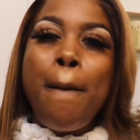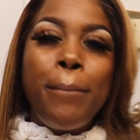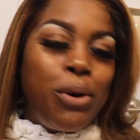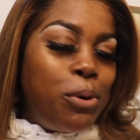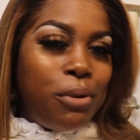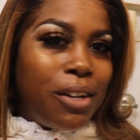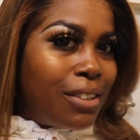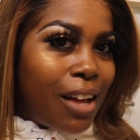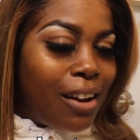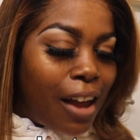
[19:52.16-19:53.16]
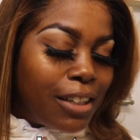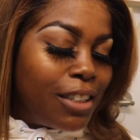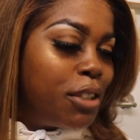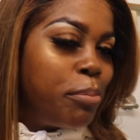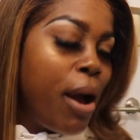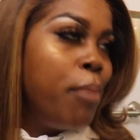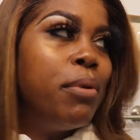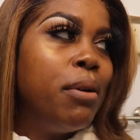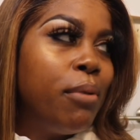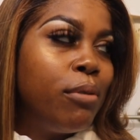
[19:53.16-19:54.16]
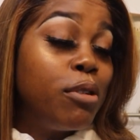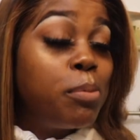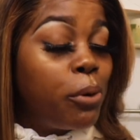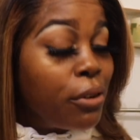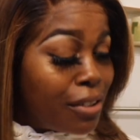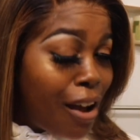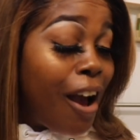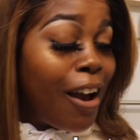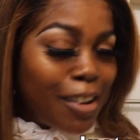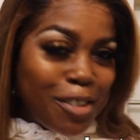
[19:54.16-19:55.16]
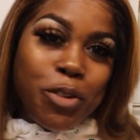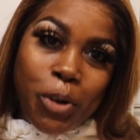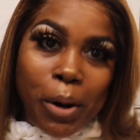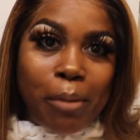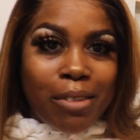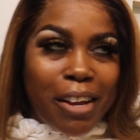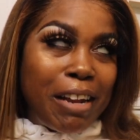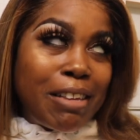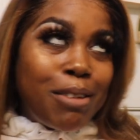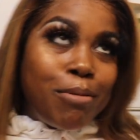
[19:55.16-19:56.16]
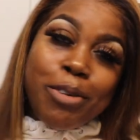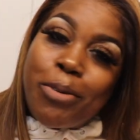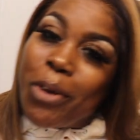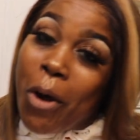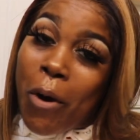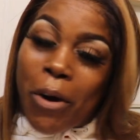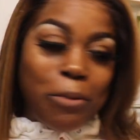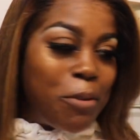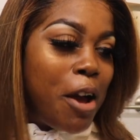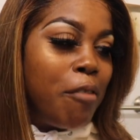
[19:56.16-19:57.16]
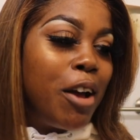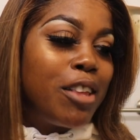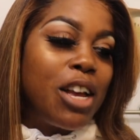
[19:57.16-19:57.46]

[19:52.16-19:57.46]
But who does not like to just pop up on the sports guys? You know what I'm saying? And see what's going on or whatever.